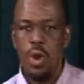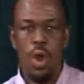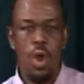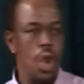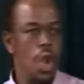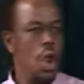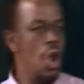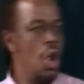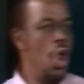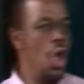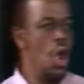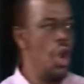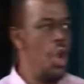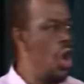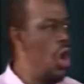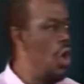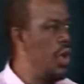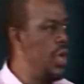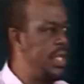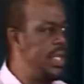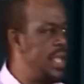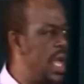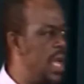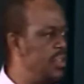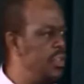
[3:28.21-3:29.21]
No,
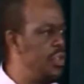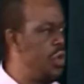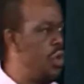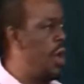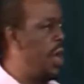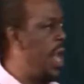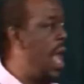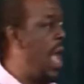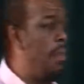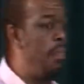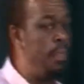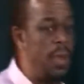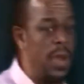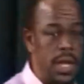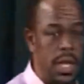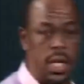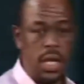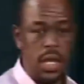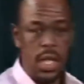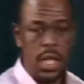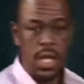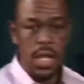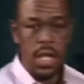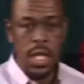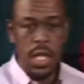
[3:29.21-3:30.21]
it does not happen.
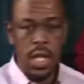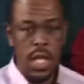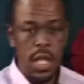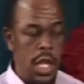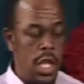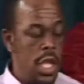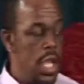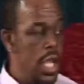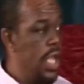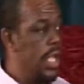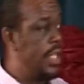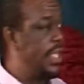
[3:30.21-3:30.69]
It